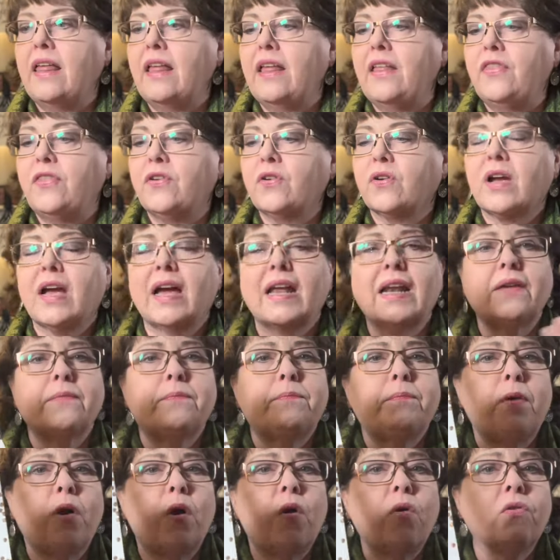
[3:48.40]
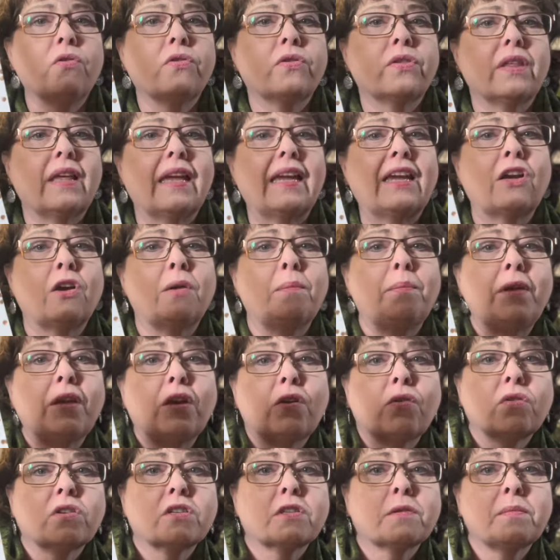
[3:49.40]
they're kind of both. It could be
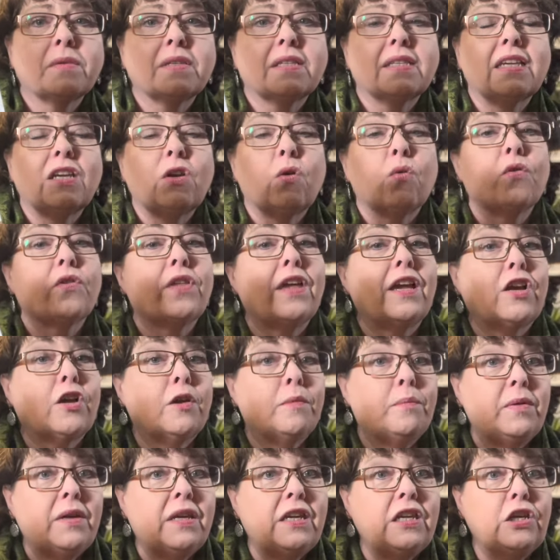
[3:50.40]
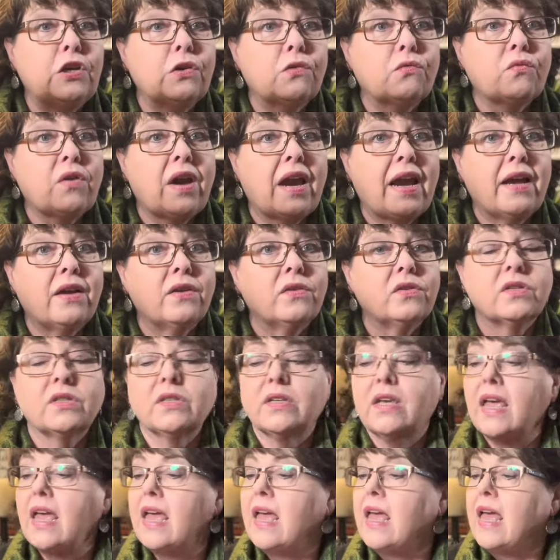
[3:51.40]
Christmassy or they could be year round.
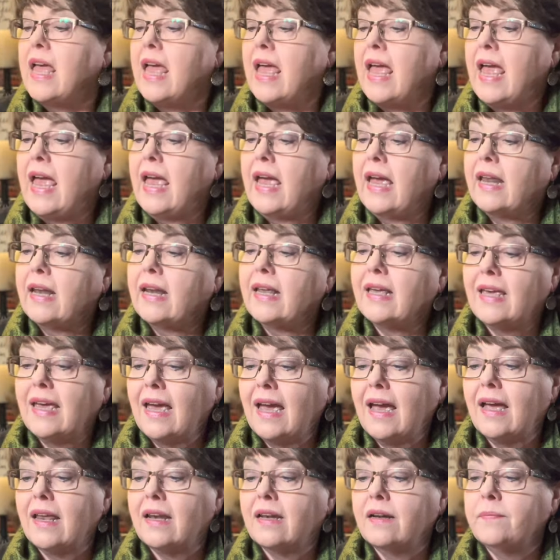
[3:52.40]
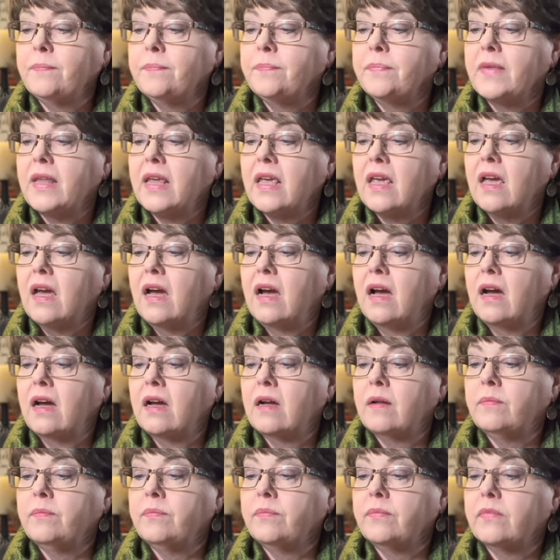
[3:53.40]
And again,
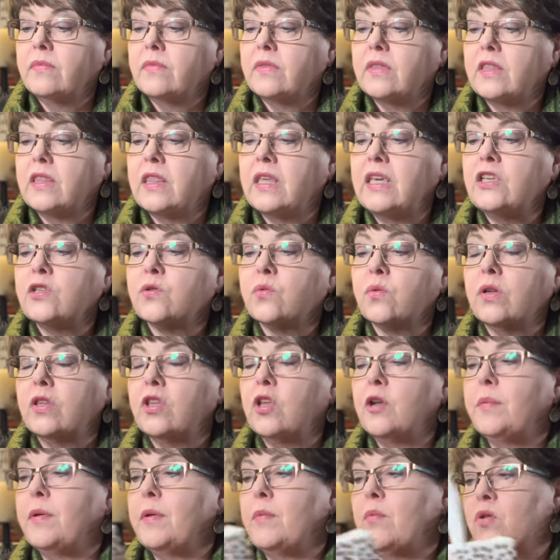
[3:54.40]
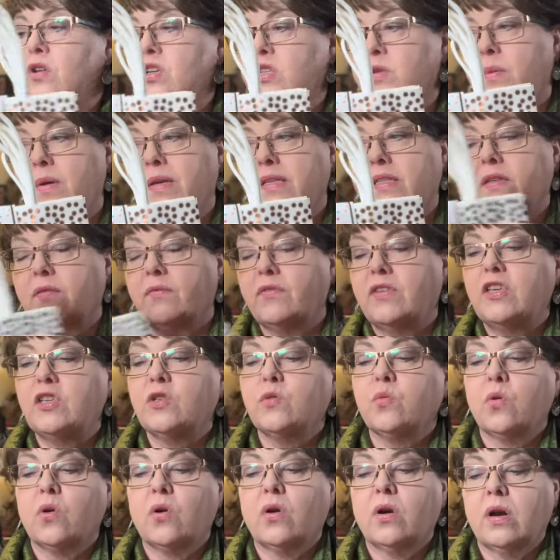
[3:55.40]
these were a little bit more expensive.
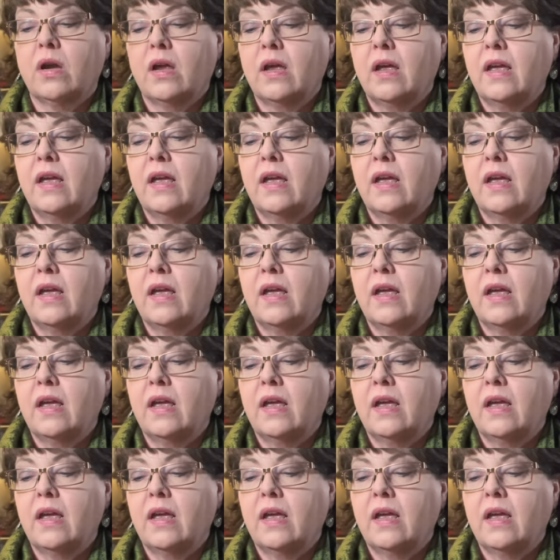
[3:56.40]
These were